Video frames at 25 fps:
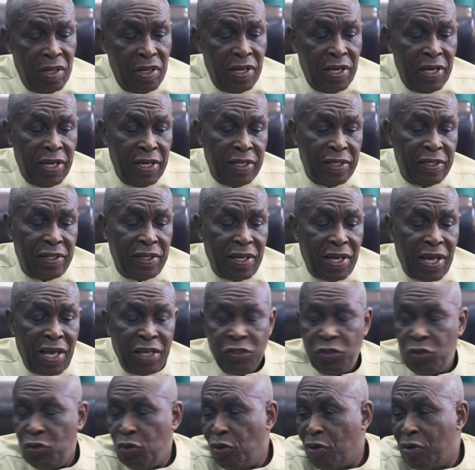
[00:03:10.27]
And
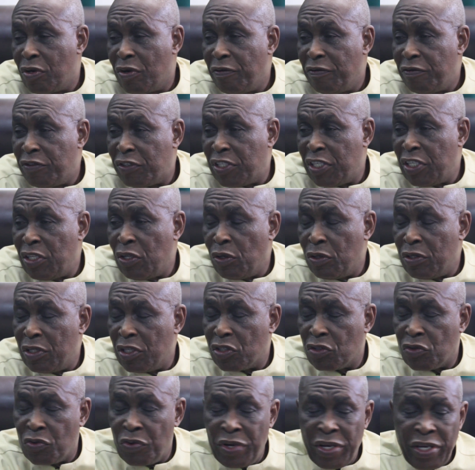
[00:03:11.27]
as you've seen on the
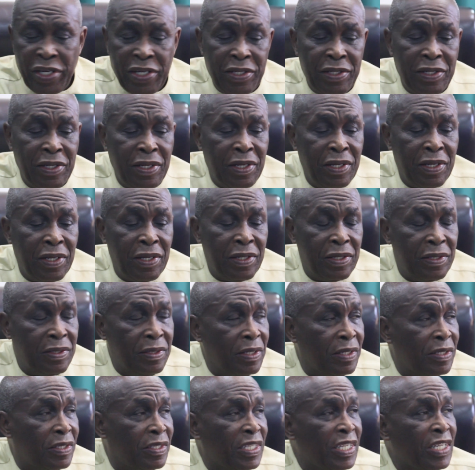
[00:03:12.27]
screen,
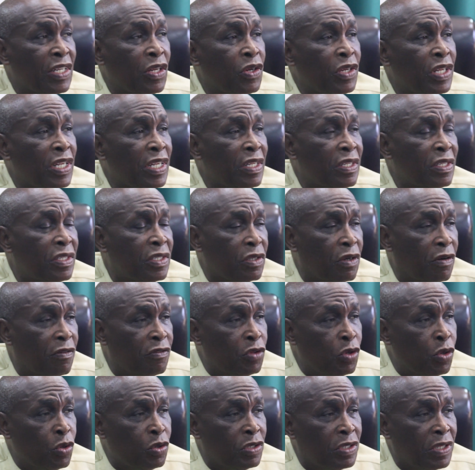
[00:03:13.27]
synonyms of
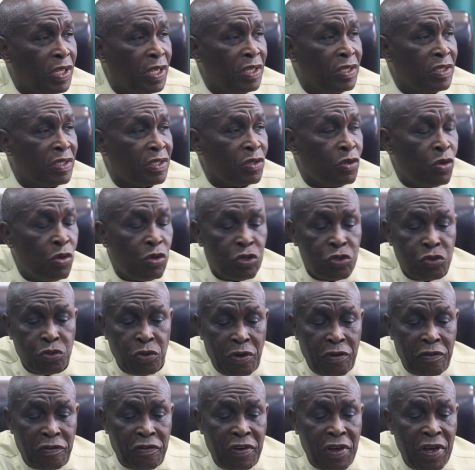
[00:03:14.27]
those things goes
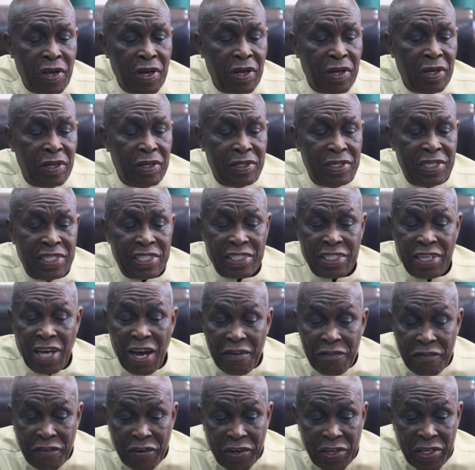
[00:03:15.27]
with
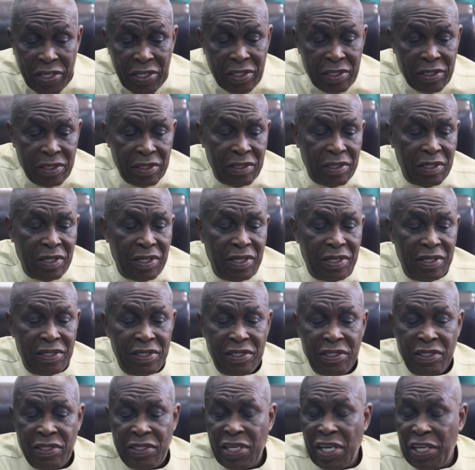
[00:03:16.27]
discovery,
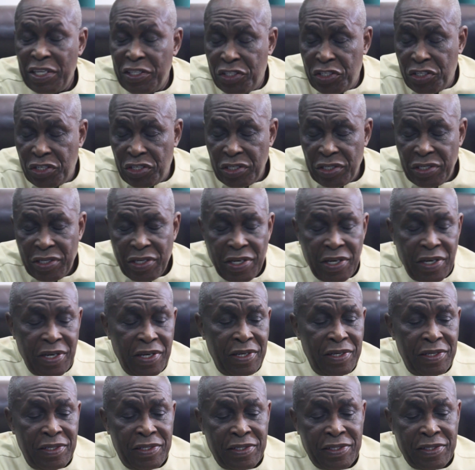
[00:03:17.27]
search,
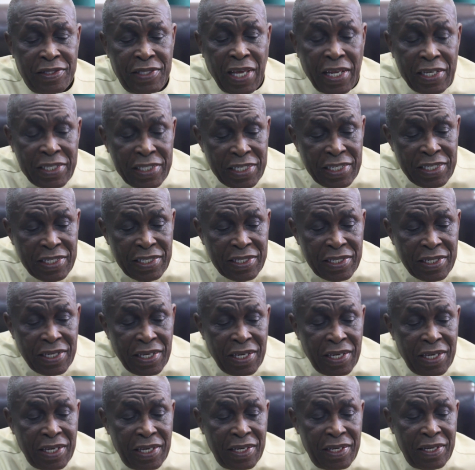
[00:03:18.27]
study,
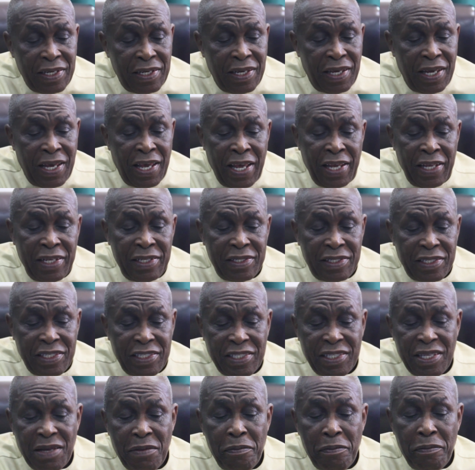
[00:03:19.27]
and
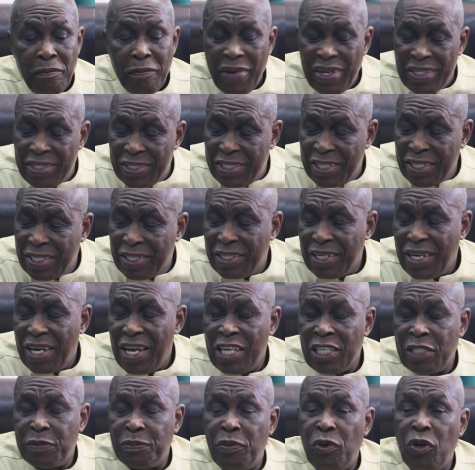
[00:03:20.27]
systematic
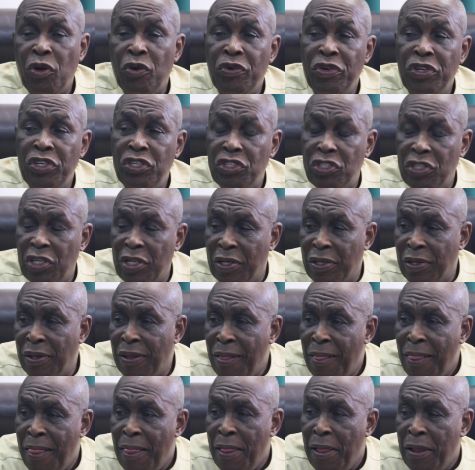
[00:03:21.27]
exploration.
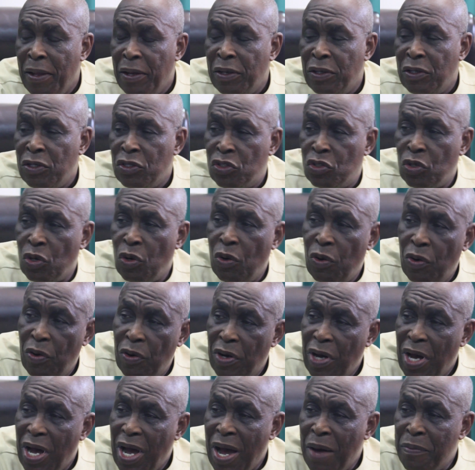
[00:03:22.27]
So
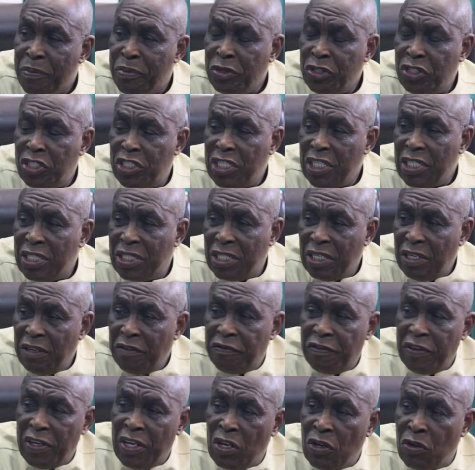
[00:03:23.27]
appreciative
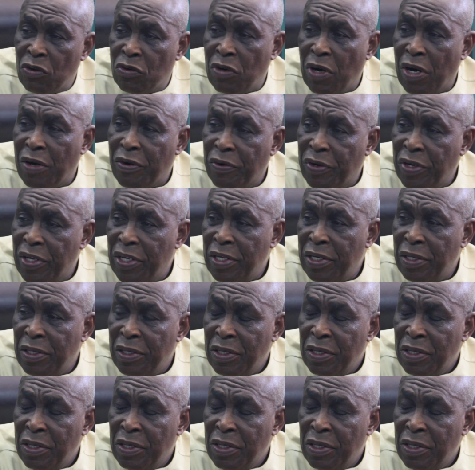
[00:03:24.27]
inquiry